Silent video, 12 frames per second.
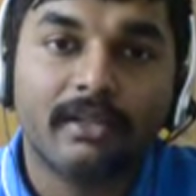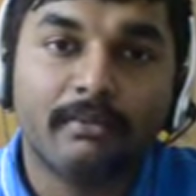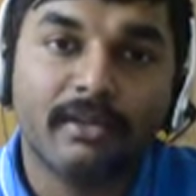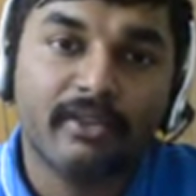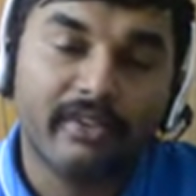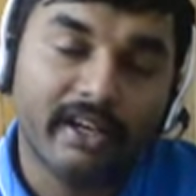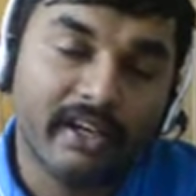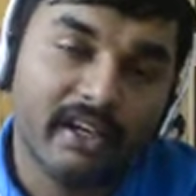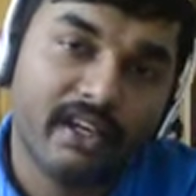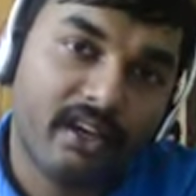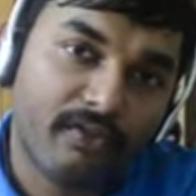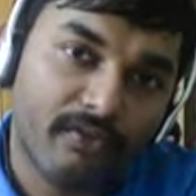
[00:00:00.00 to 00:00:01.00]
being
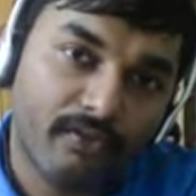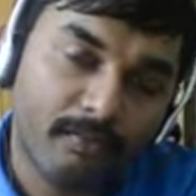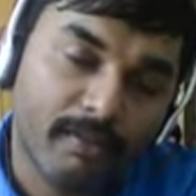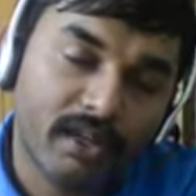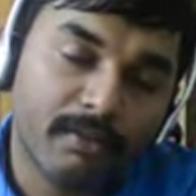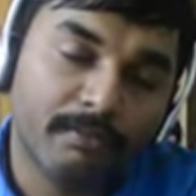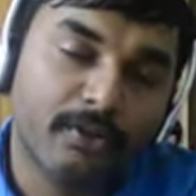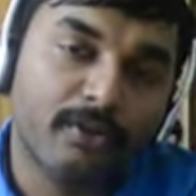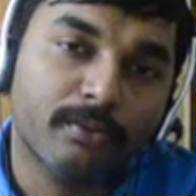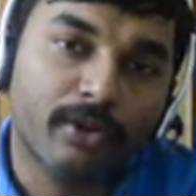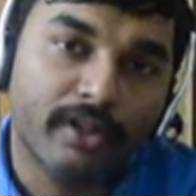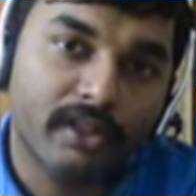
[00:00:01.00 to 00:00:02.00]
radiated from the computer
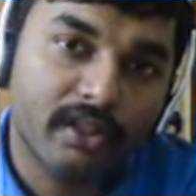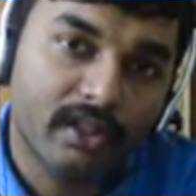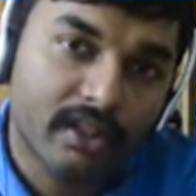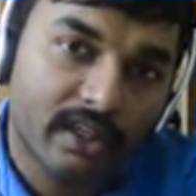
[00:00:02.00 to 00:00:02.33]
monitor,